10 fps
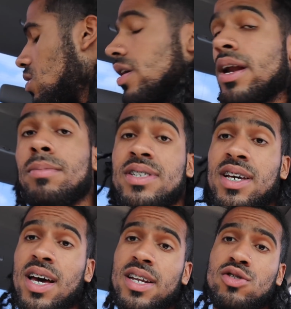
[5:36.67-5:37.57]
And I'm gonna tell
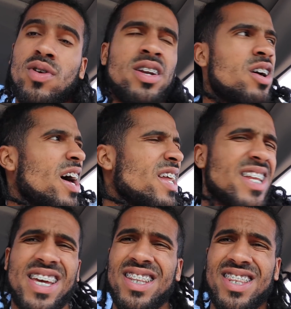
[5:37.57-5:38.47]
y'all this right now. I
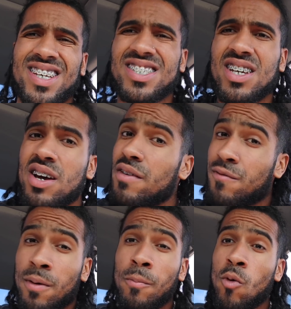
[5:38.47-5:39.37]
didn't get this
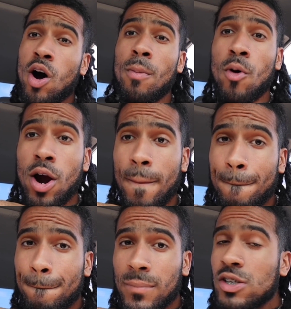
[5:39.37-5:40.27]
from Walmart.
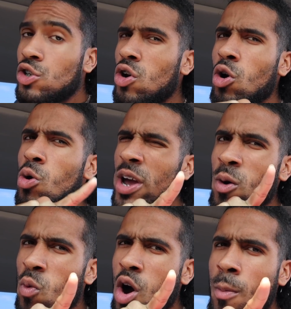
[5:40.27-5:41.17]
So don't go
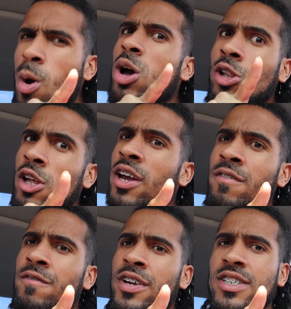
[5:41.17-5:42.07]
in Walmart
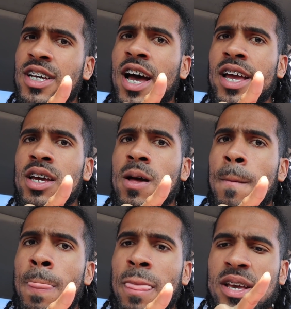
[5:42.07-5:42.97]
looking for this, all right?
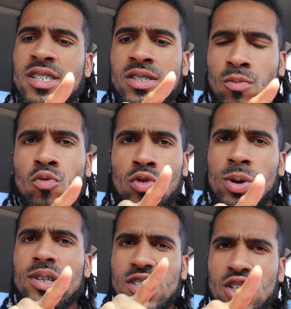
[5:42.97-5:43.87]
This is some
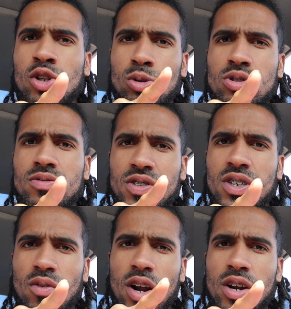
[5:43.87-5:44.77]
real exclusive
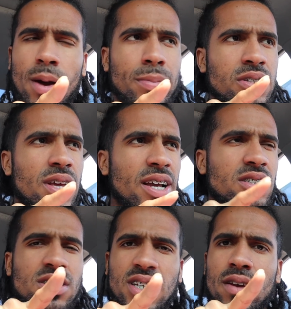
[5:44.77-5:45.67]
shit right here. I've been
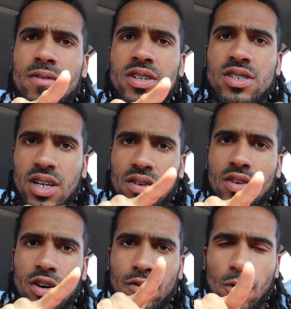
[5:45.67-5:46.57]
actually saving this to give
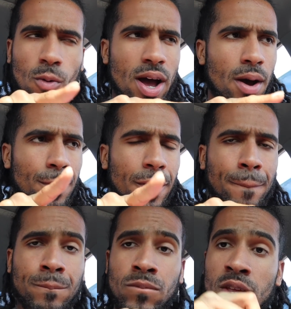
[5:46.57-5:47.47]
to her for a while, but
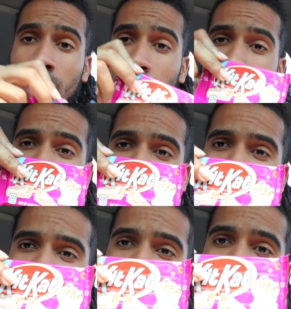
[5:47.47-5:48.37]
I
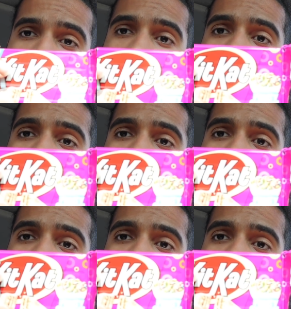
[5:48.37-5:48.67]
got her